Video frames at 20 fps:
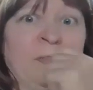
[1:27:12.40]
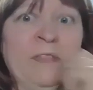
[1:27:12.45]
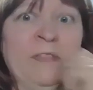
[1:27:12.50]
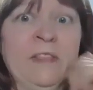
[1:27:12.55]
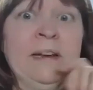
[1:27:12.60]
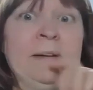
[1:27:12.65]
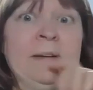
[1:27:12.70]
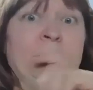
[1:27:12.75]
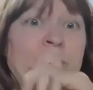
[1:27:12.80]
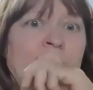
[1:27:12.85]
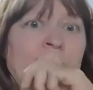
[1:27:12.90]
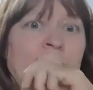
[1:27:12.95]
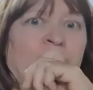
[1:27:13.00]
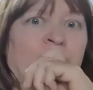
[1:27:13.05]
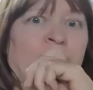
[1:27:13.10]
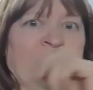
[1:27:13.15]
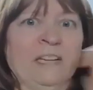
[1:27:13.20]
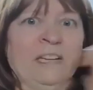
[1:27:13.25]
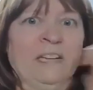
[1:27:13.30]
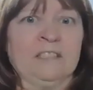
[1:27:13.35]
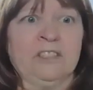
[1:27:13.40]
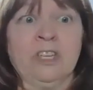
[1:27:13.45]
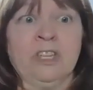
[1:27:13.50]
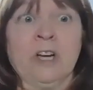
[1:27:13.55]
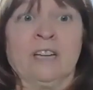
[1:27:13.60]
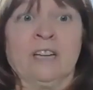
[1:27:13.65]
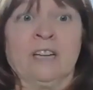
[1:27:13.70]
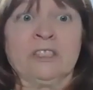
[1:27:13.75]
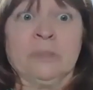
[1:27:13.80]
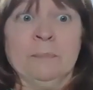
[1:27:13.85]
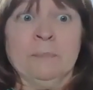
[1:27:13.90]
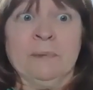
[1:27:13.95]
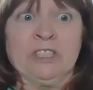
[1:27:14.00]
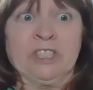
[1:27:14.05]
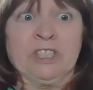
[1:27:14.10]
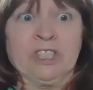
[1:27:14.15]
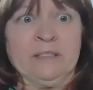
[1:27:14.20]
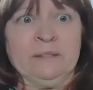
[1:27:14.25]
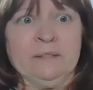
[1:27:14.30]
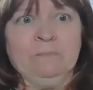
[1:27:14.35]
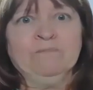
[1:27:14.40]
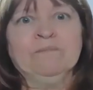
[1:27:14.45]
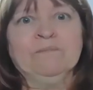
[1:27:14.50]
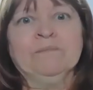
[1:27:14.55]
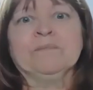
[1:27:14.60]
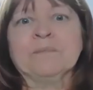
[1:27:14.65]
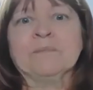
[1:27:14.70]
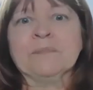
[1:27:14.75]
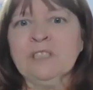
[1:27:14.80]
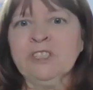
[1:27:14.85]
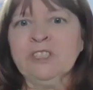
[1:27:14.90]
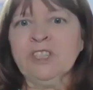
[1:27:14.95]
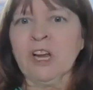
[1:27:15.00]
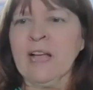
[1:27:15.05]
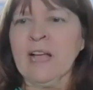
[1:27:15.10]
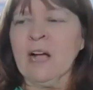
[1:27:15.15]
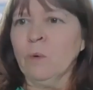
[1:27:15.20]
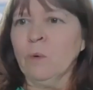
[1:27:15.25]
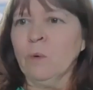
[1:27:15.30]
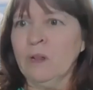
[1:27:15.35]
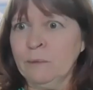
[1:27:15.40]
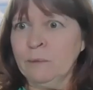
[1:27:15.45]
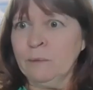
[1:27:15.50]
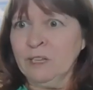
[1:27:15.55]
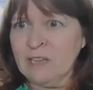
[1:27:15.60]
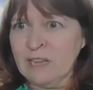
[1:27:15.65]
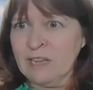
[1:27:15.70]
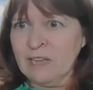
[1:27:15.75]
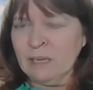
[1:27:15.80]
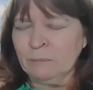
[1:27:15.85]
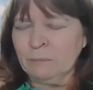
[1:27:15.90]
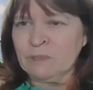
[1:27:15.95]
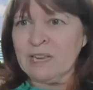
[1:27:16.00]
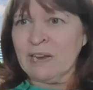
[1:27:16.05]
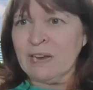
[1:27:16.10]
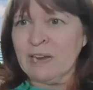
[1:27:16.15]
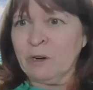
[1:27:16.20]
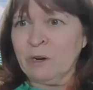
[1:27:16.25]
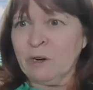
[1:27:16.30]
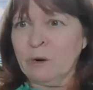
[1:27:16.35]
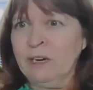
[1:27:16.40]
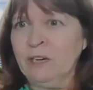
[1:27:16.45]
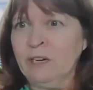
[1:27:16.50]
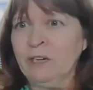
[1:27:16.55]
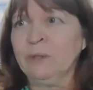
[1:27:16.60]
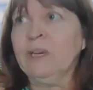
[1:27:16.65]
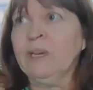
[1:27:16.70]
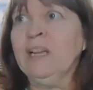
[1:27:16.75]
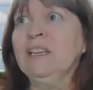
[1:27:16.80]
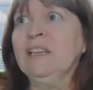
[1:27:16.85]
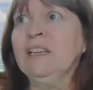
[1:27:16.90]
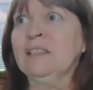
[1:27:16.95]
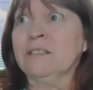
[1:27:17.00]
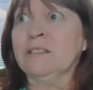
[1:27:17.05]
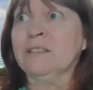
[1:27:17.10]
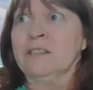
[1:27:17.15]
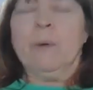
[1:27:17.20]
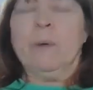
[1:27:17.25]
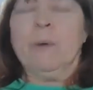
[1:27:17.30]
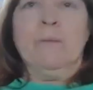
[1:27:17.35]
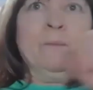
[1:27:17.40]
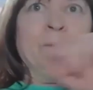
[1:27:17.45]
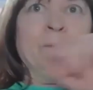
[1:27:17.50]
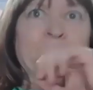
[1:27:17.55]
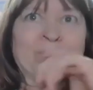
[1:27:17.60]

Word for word: and then, as Josh mentioned, check out 1 Million Cup Sacramento. It's, mm-hmm.